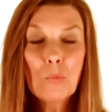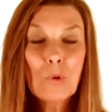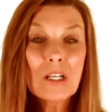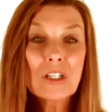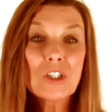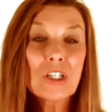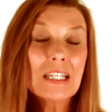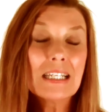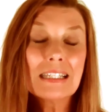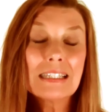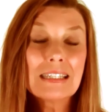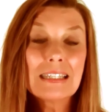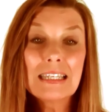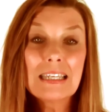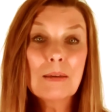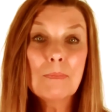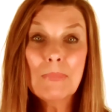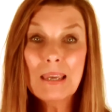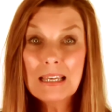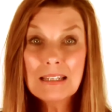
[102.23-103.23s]
which is
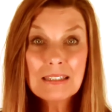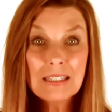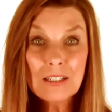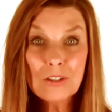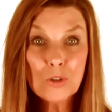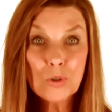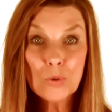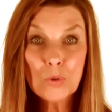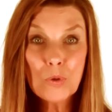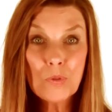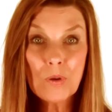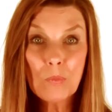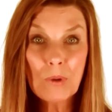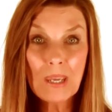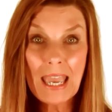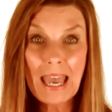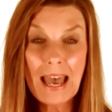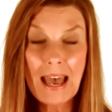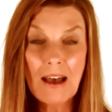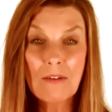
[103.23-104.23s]
the amazing tool that
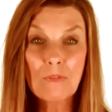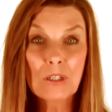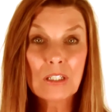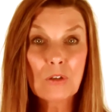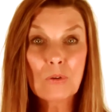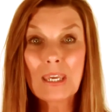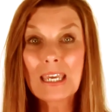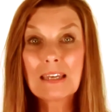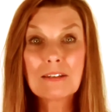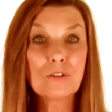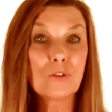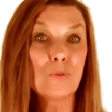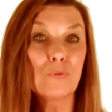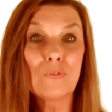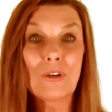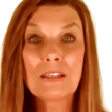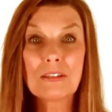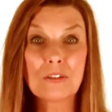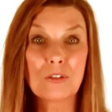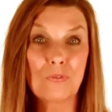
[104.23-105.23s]
we have when you can't do
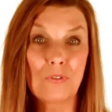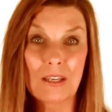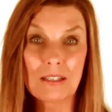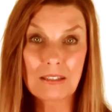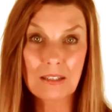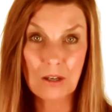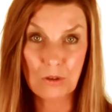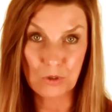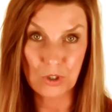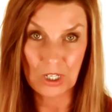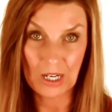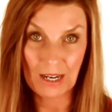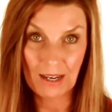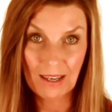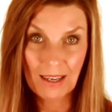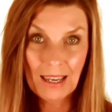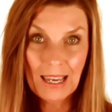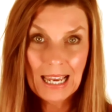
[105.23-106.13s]
face-to-face coaching.